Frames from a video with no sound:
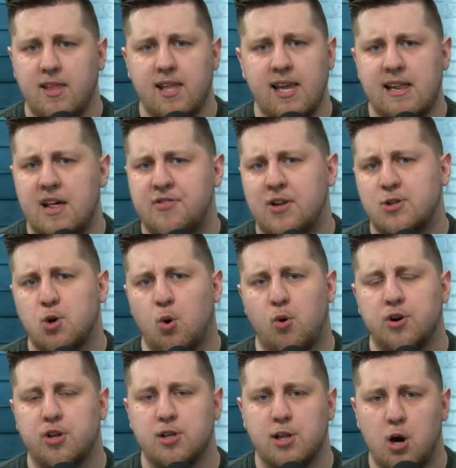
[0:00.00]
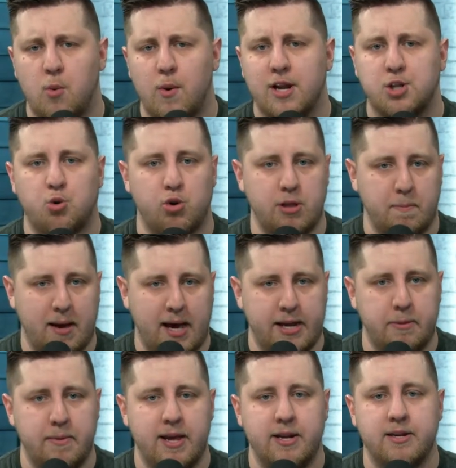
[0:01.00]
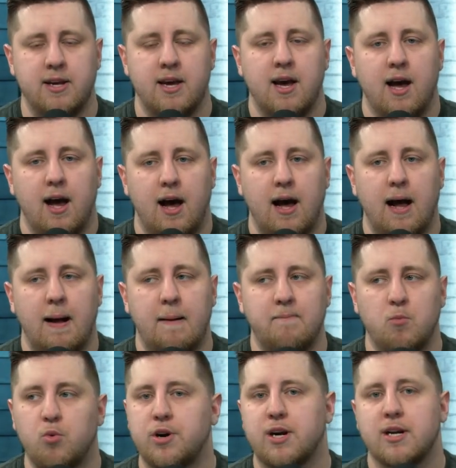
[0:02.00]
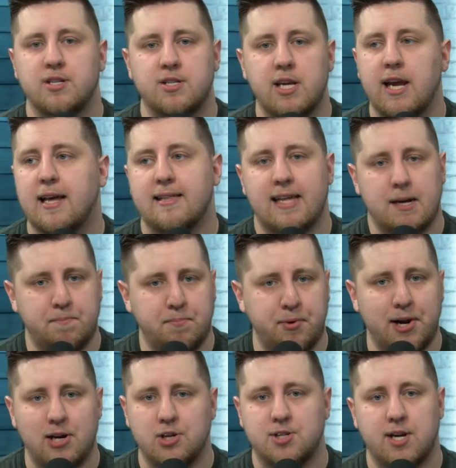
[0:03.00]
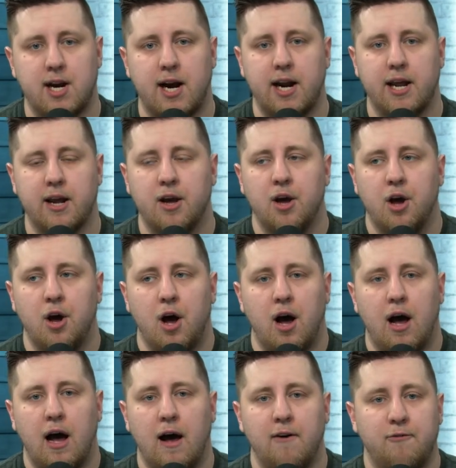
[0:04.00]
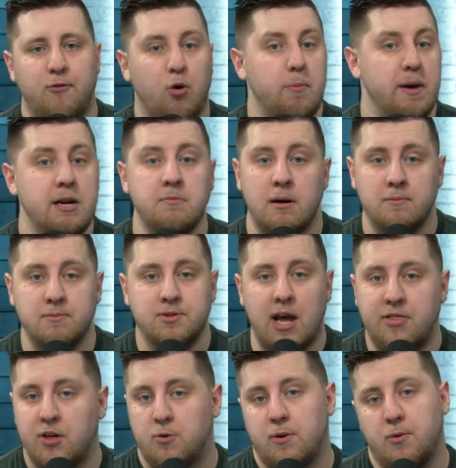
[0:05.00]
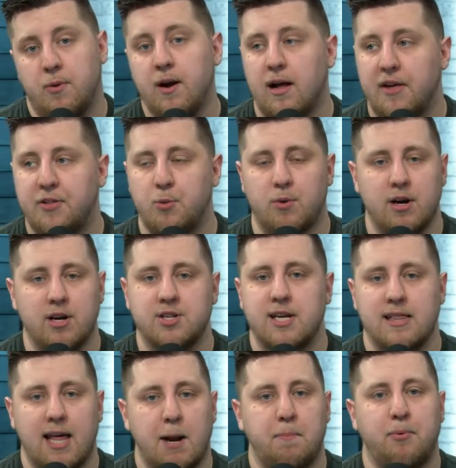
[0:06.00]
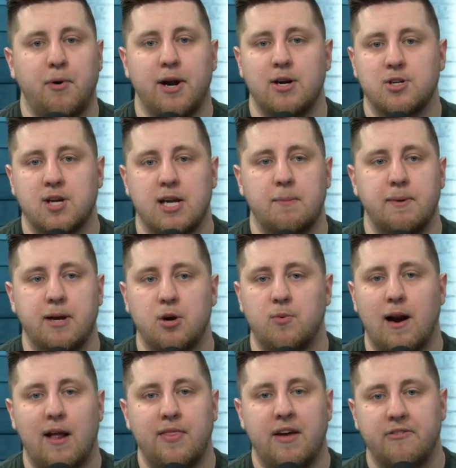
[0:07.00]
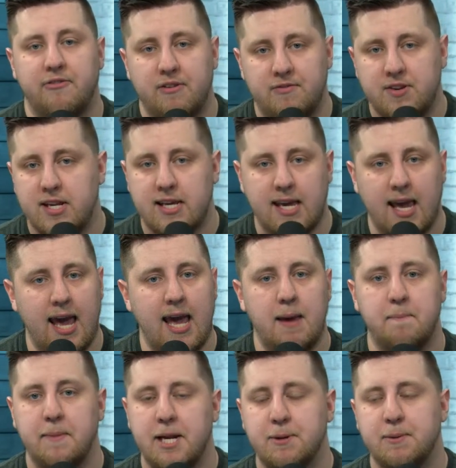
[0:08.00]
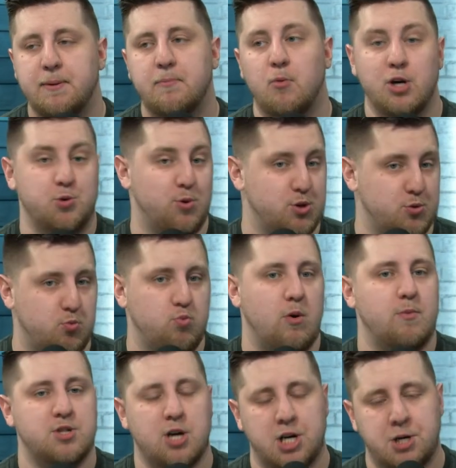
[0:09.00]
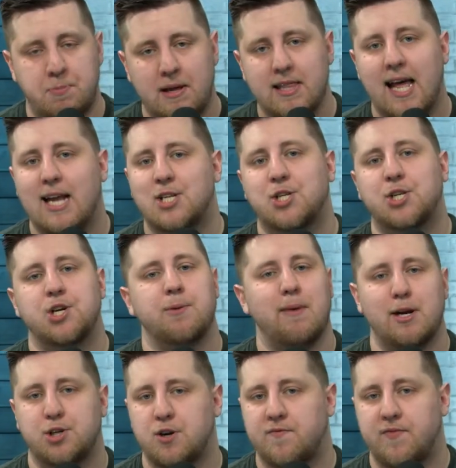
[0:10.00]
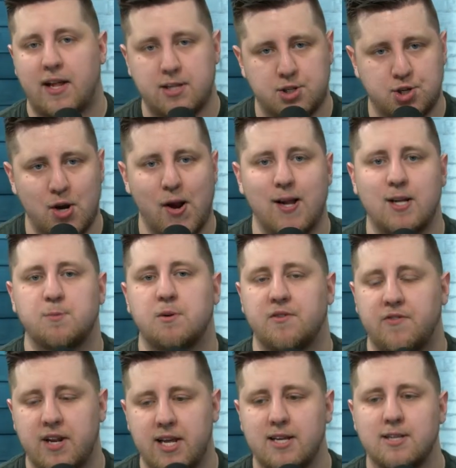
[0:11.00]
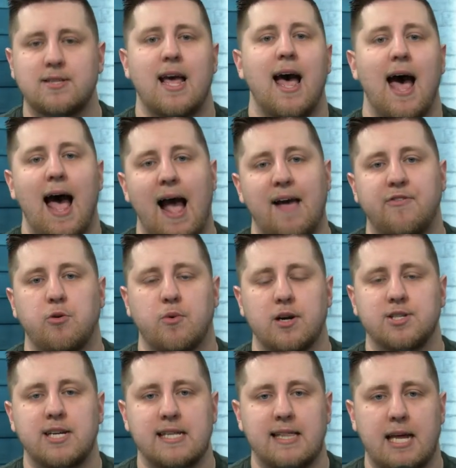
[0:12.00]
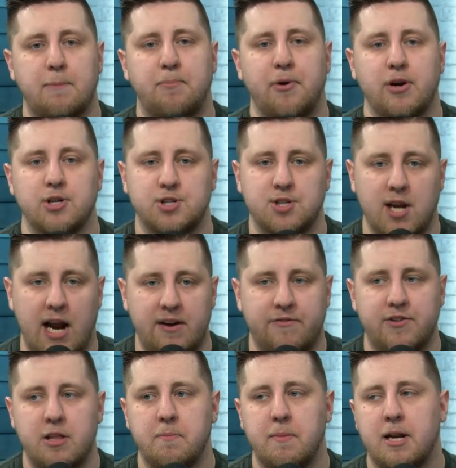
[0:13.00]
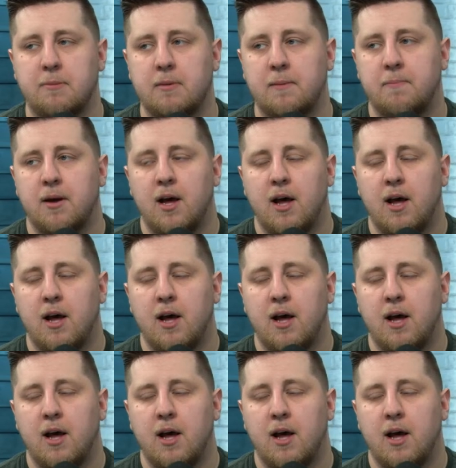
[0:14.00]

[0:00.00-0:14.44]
And I think toward the low end, toward the bottom end, we're going to see a lot of players signing for minimums. I think we will. I think we're going to see a lot of players going to be around that $50K minimum, which was what was talked about last year. I'm not sure if that's changed, but if it is, I think we're going to see a lot of players sign for the minimum.